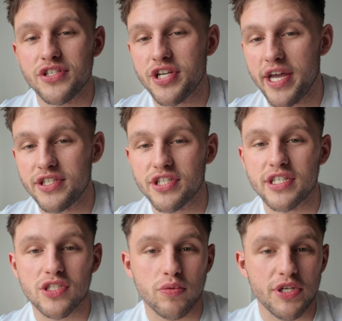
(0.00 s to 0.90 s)

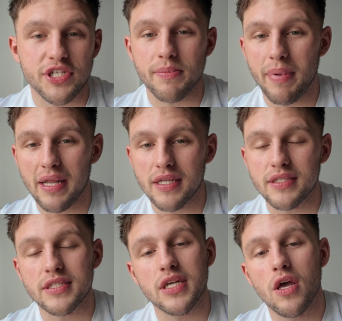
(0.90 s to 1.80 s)
changing, switching
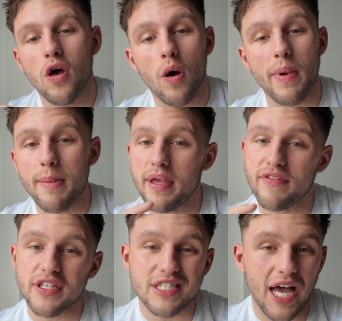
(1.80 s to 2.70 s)
balance, or maybe
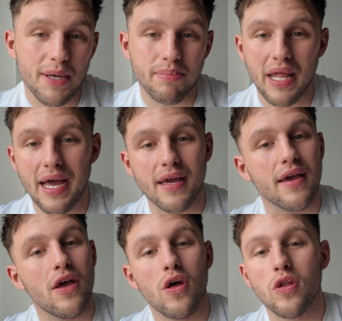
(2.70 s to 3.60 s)
even the side
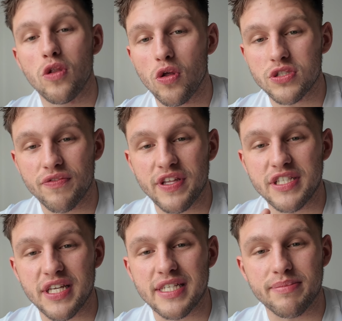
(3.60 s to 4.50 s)
plank. Lots of
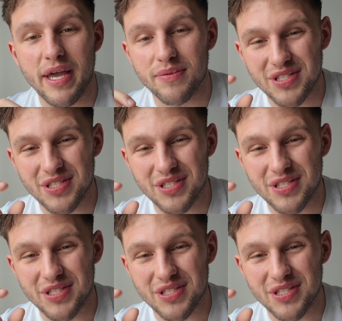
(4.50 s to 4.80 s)
these things make